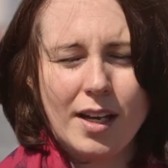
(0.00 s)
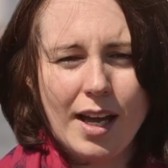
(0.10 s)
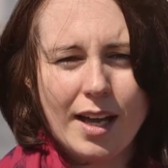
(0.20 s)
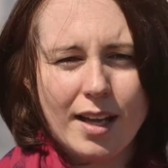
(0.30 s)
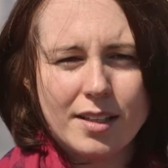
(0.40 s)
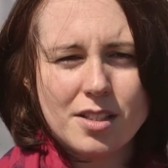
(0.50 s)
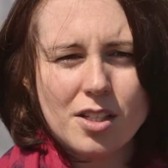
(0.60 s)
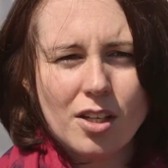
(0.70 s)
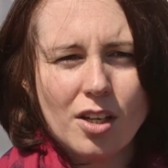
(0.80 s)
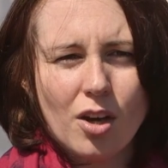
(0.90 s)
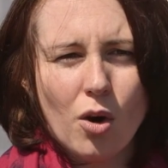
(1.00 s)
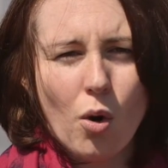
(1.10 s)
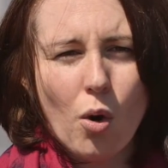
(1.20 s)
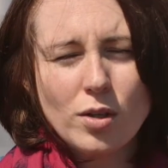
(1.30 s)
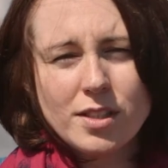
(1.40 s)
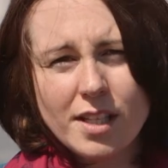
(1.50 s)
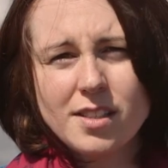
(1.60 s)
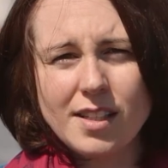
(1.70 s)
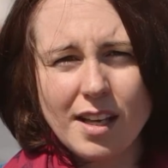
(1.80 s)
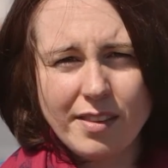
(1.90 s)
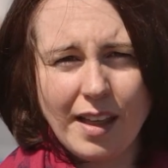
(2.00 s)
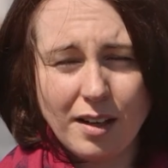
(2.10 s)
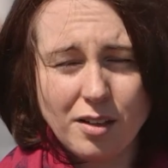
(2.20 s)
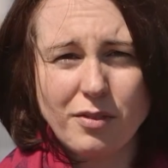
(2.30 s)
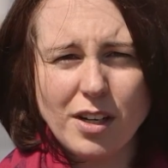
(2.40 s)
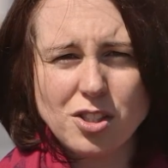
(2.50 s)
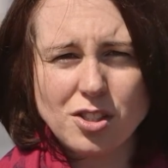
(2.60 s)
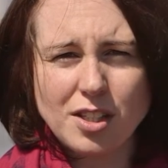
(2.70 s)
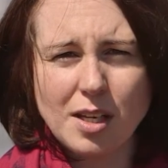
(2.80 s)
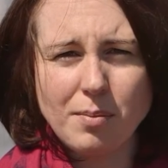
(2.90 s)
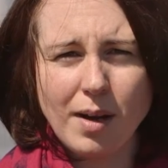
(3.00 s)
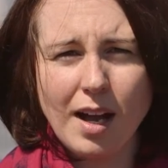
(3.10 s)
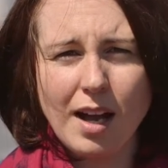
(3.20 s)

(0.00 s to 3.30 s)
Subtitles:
And since that conversion scheme,